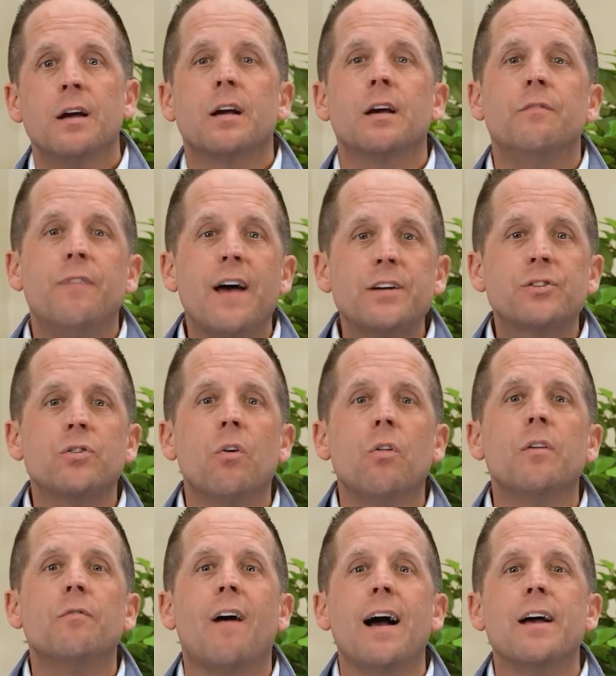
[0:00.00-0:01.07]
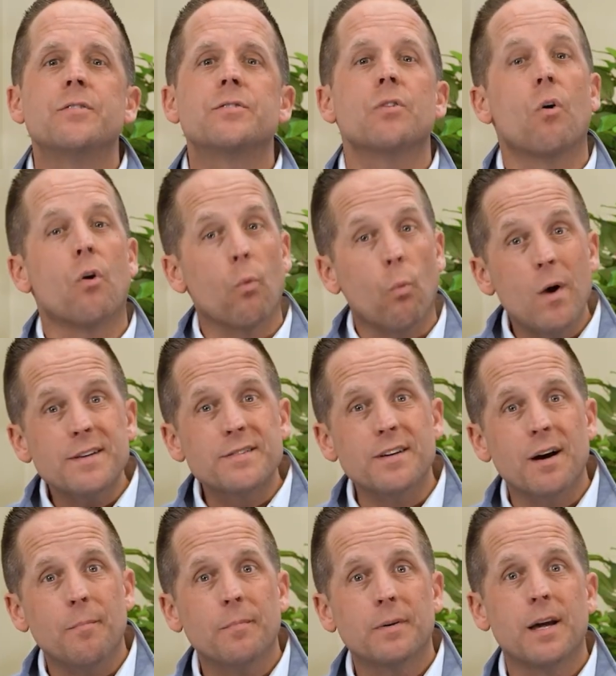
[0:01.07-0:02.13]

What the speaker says: Conventional advice or wisdom